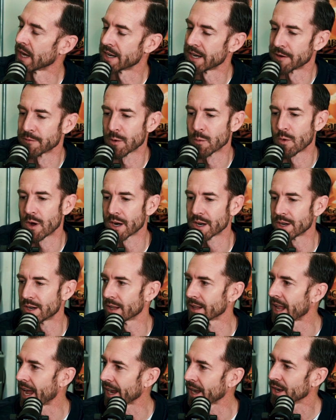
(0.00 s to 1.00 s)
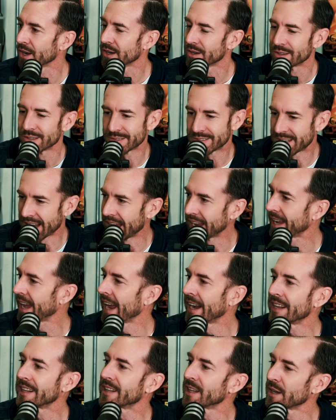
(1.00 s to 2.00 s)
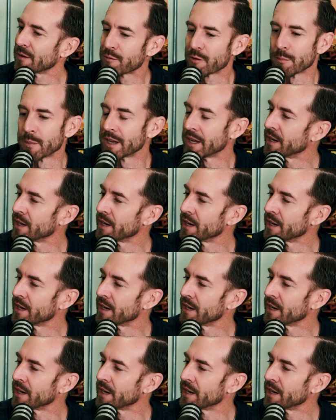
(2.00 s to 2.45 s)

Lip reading: I never wanted to like take anything from an